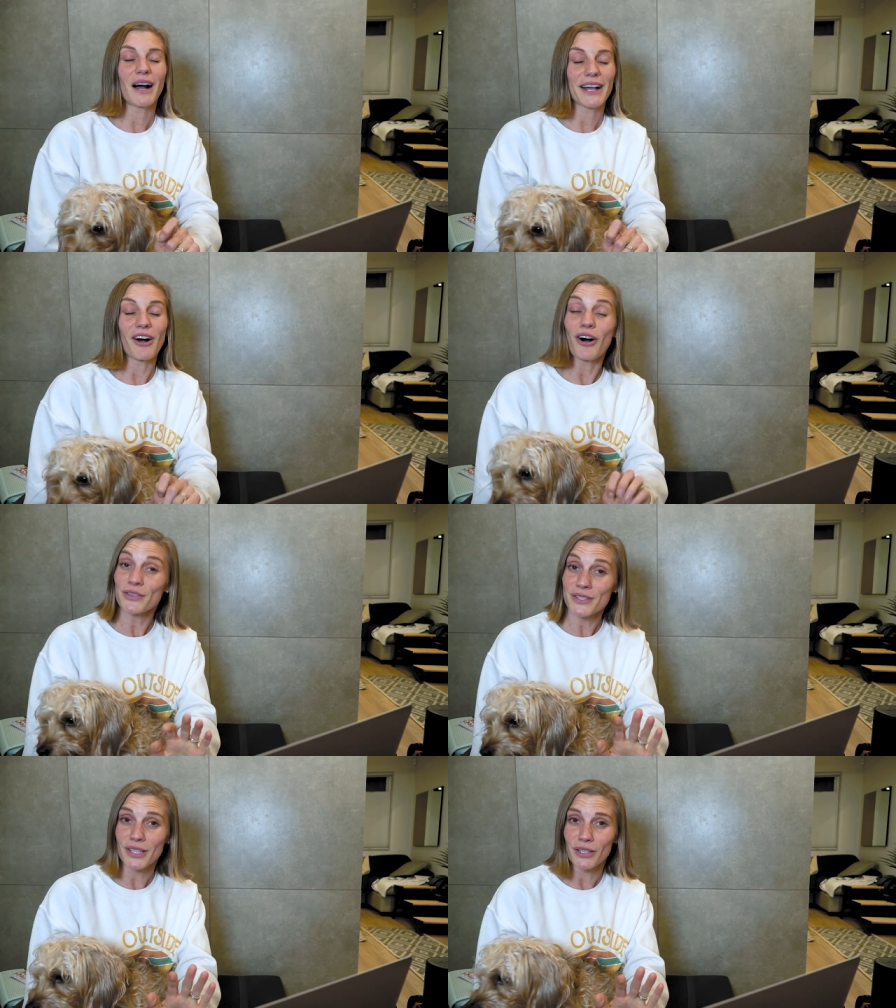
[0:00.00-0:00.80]
I
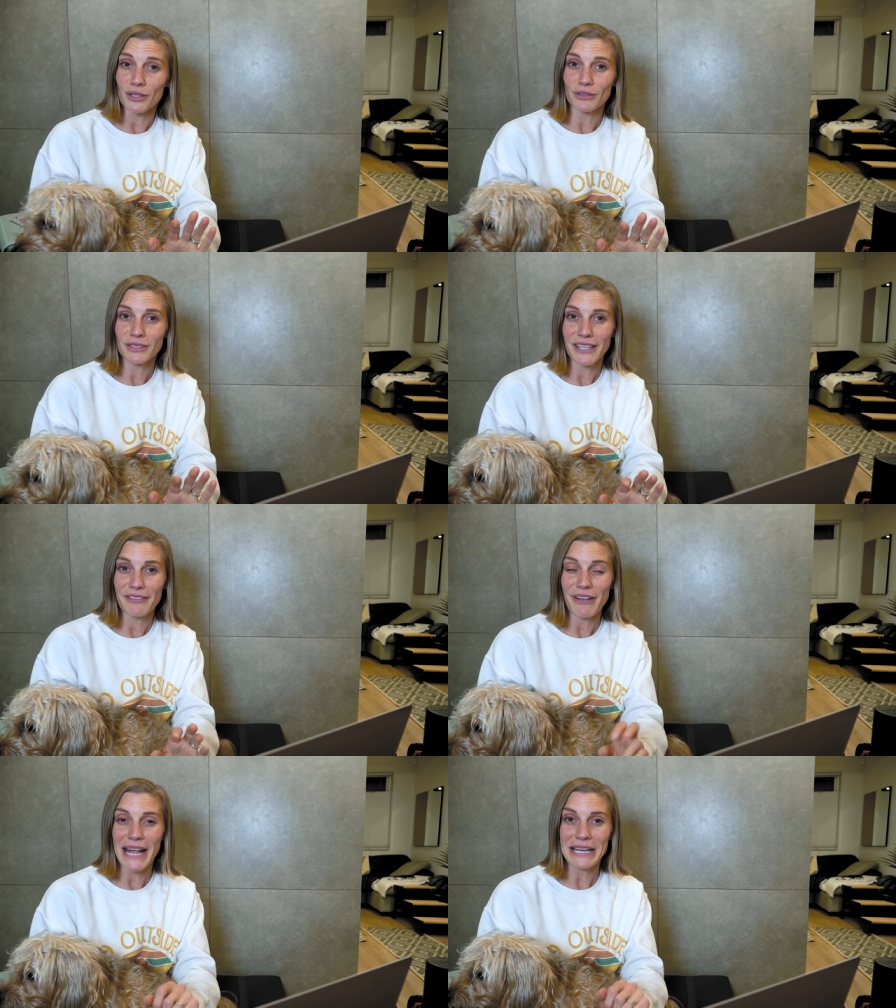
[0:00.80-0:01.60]
also,
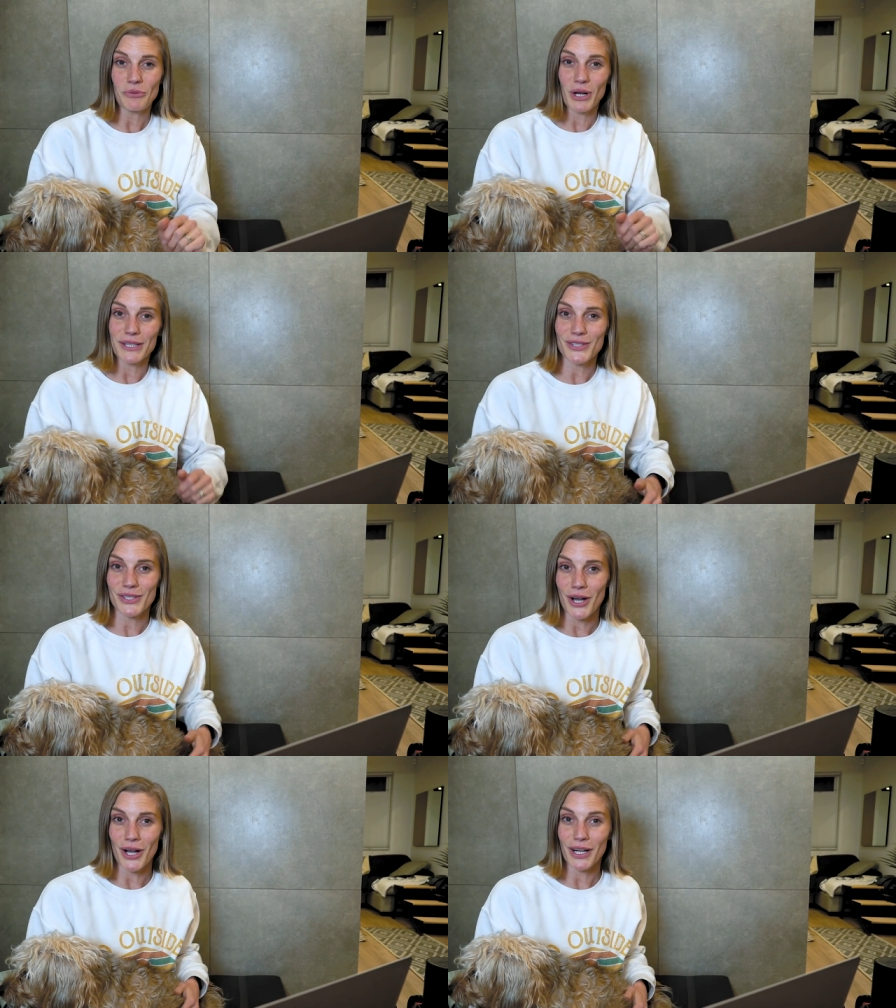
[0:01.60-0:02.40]
if anyone
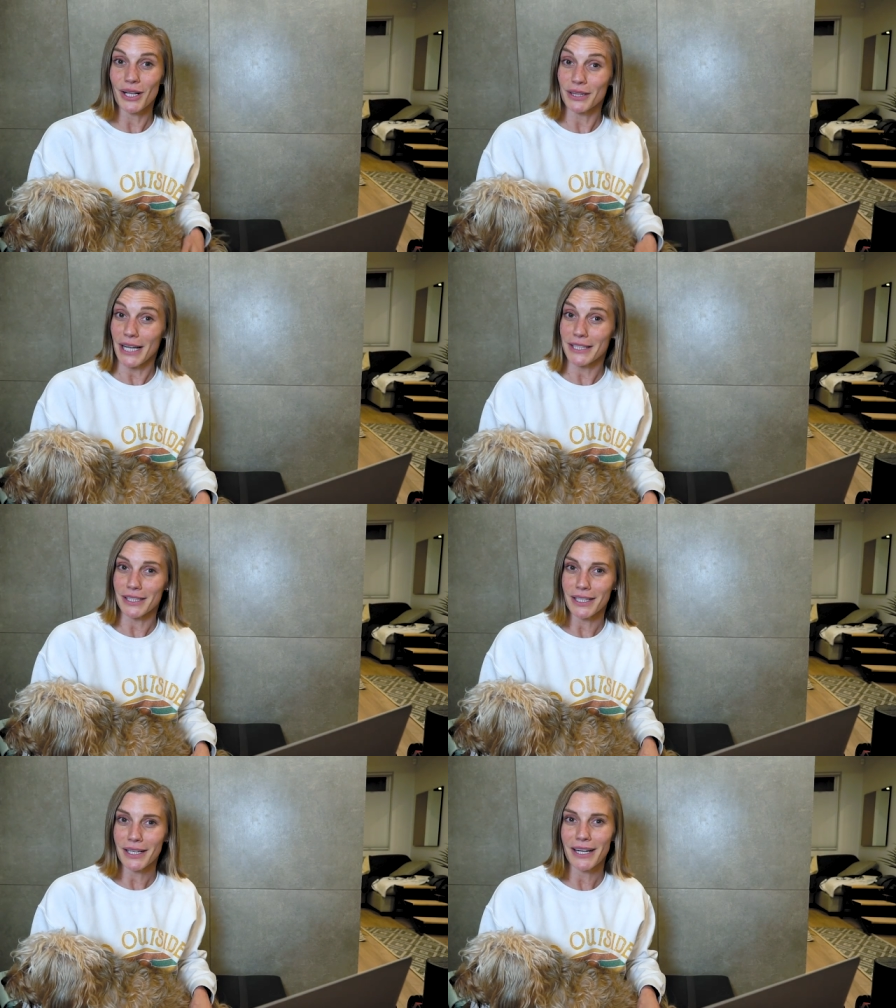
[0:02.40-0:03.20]
saw on
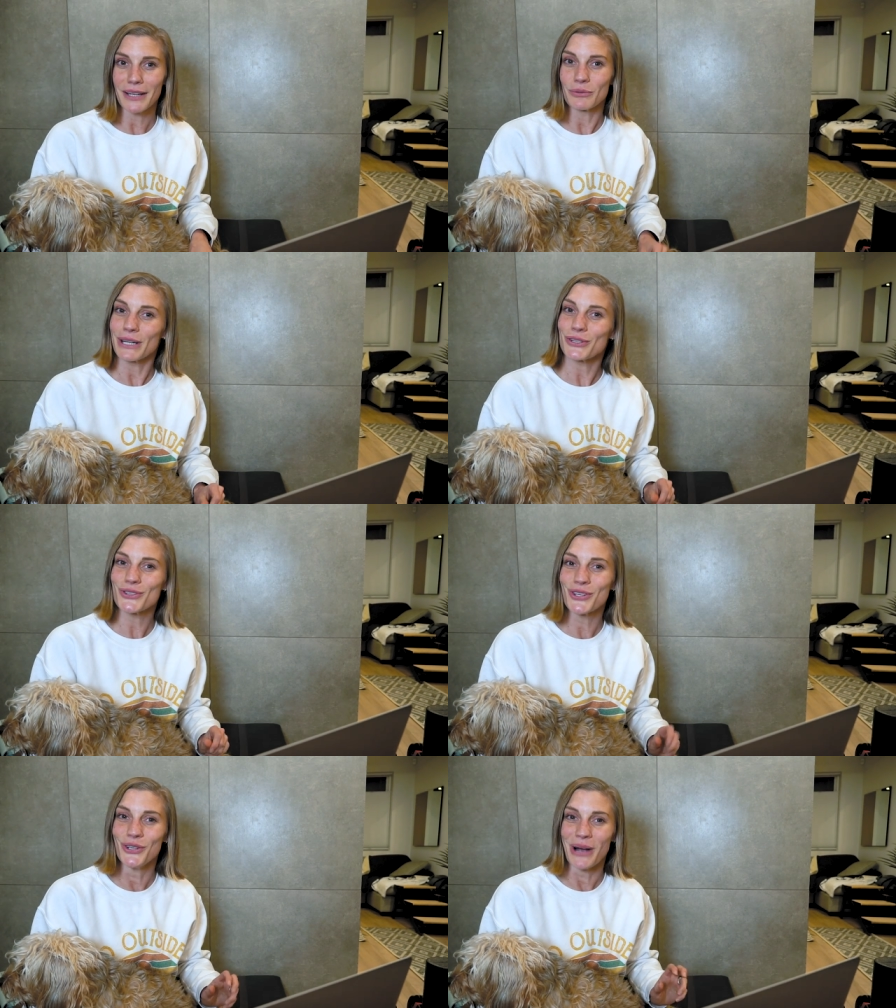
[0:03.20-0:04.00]
Collider, I went
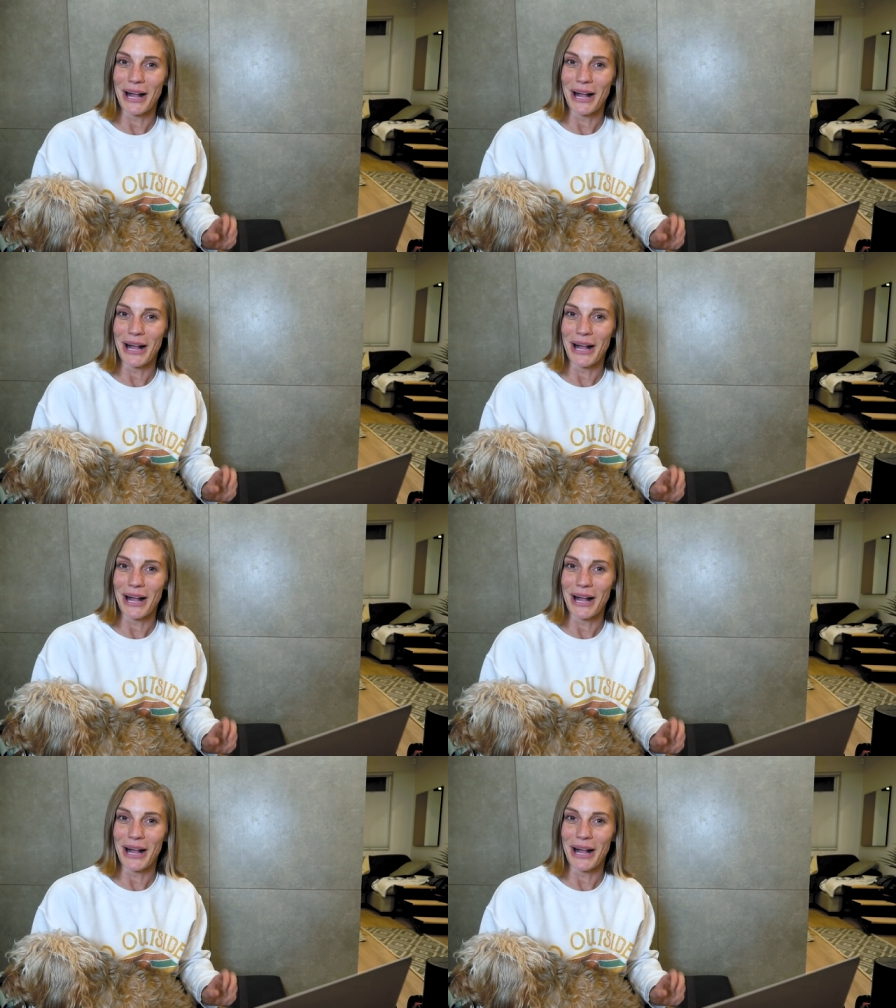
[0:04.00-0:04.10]
to